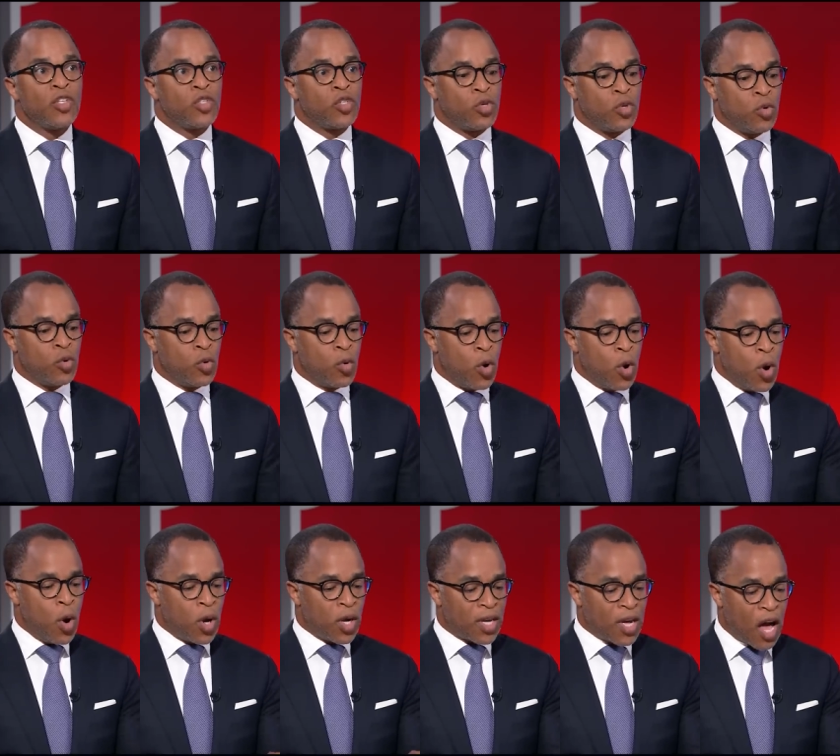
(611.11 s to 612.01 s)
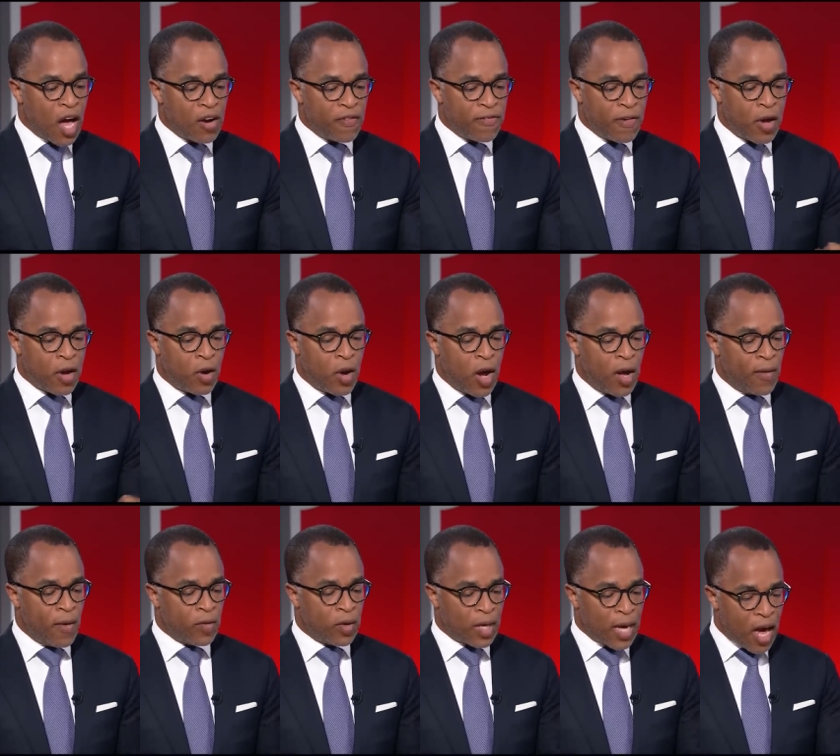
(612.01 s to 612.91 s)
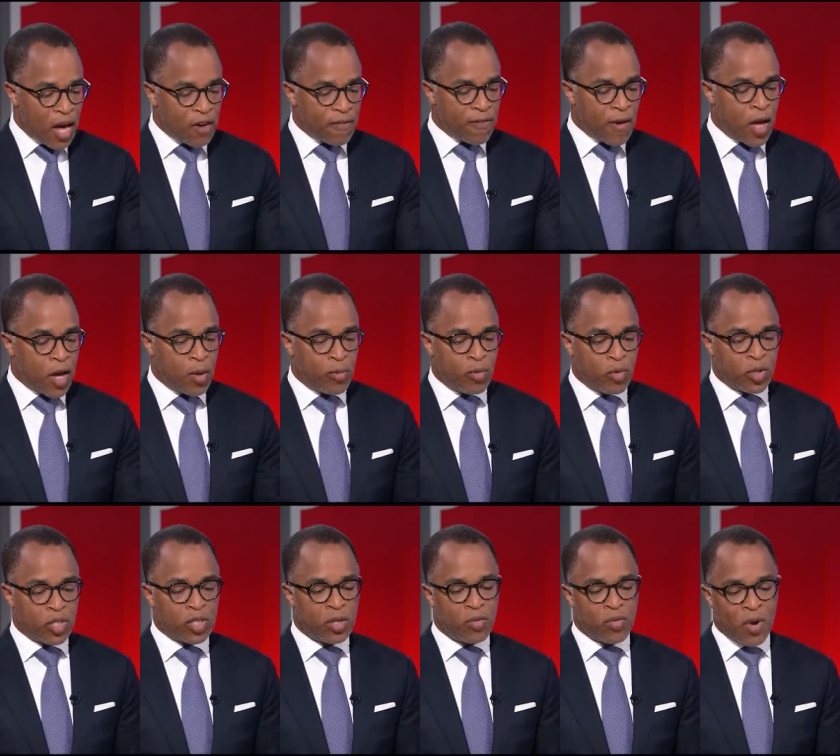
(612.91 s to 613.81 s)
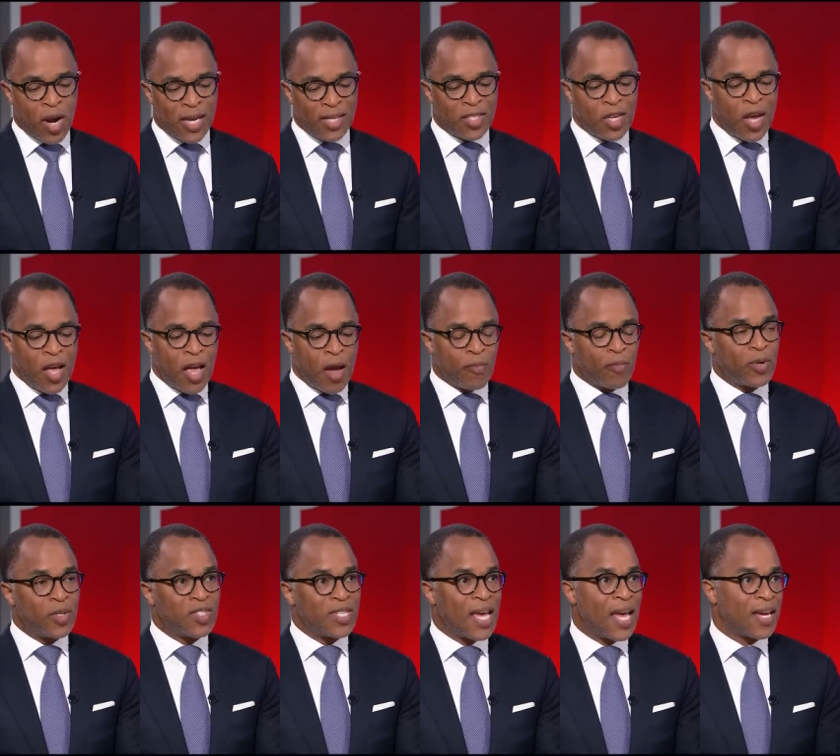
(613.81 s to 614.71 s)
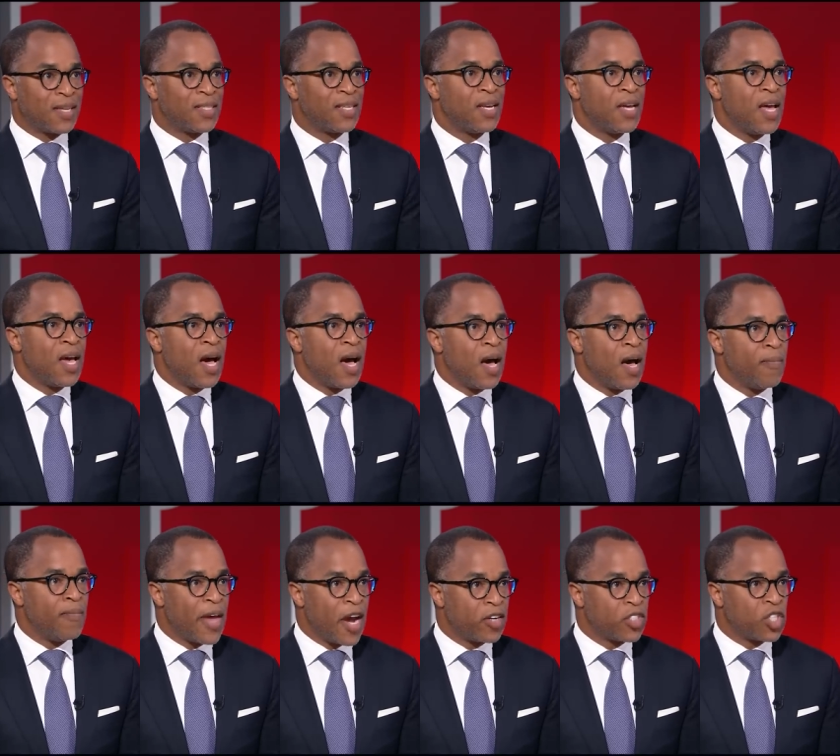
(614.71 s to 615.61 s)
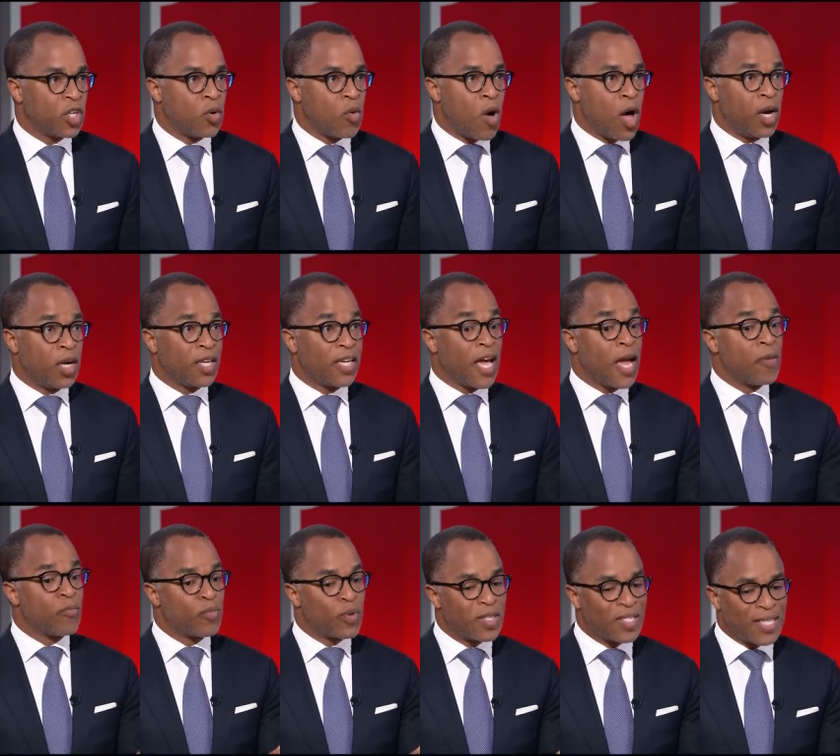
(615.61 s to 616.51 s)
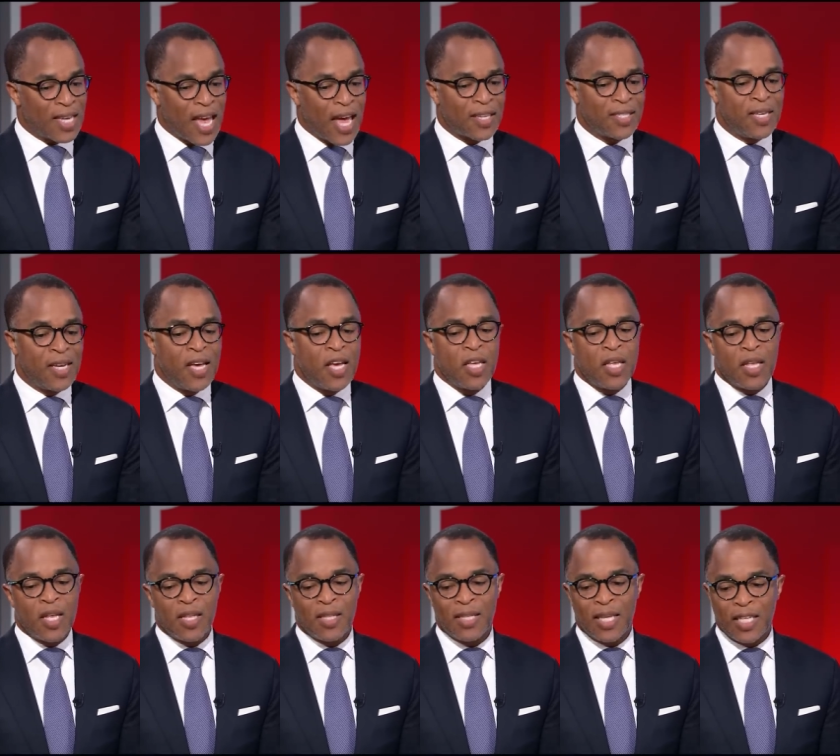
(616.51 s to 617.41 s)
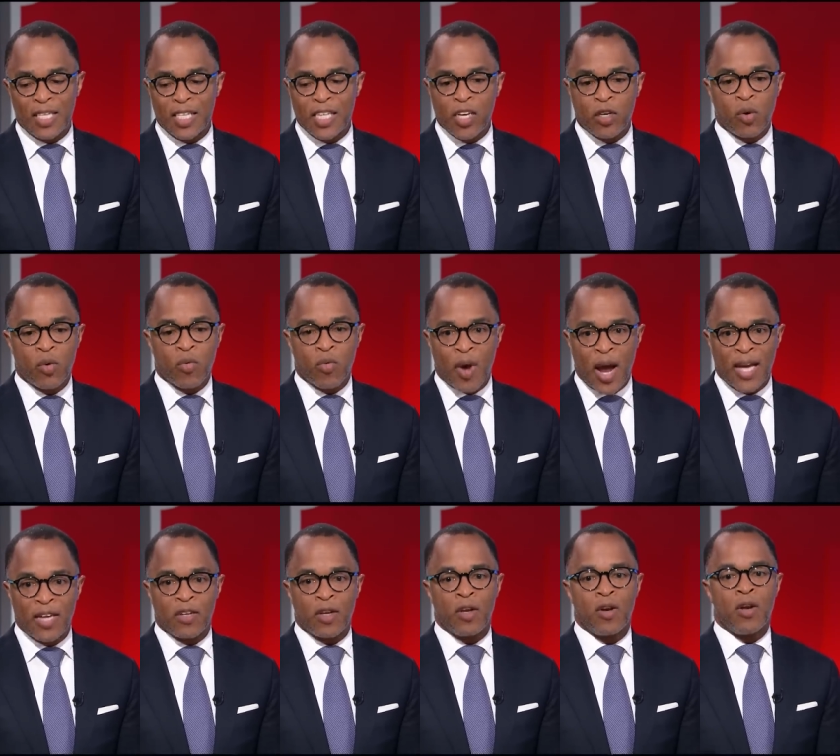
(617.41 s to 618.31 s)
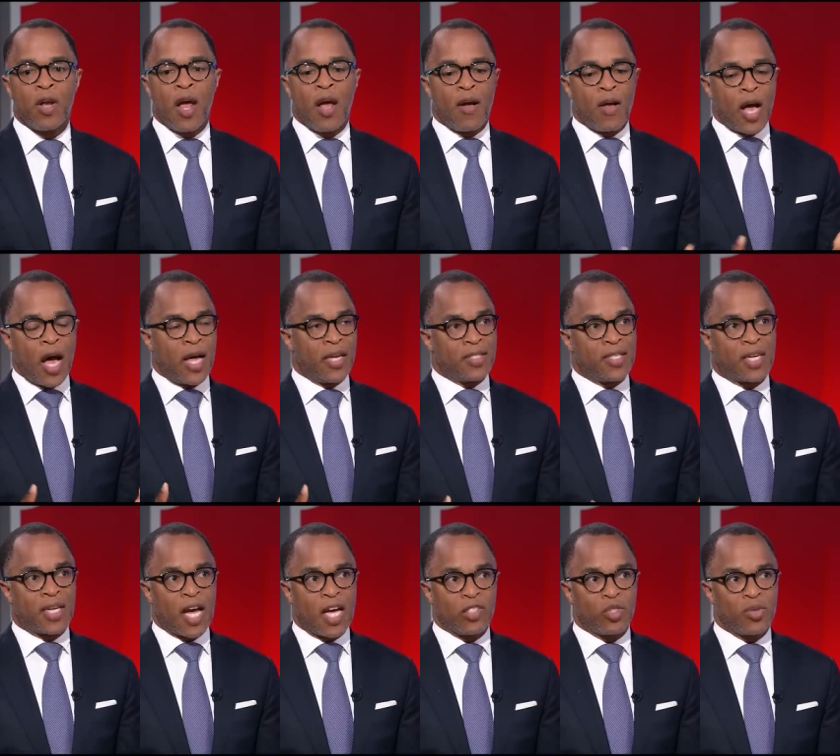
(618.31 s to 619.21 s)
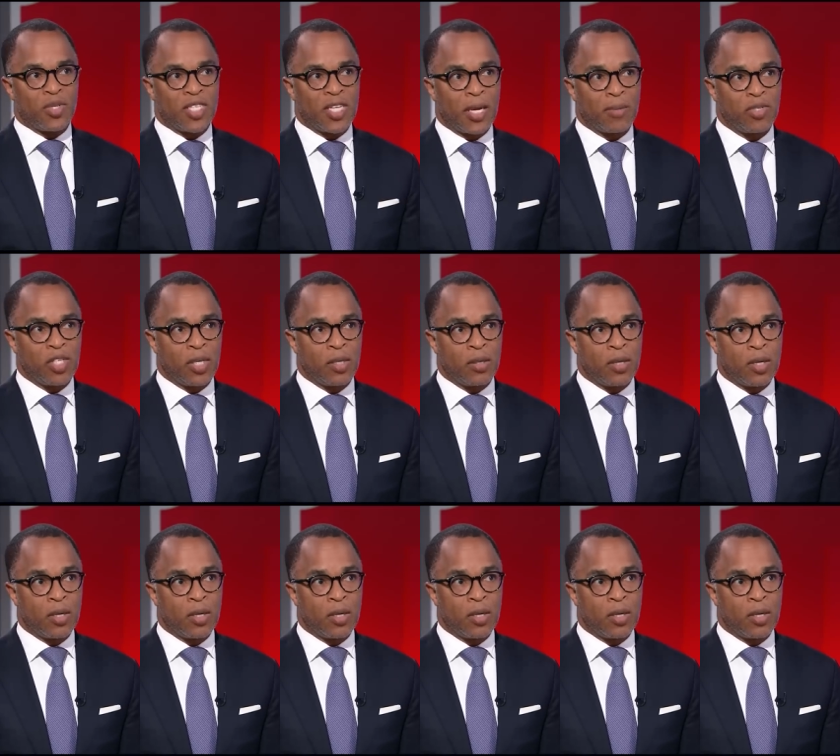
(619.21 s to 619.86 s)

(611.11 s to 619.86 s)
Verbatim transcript: to codify, uh, codify abortion rights and protect marriage equality and protect the legal right uh, to contraception.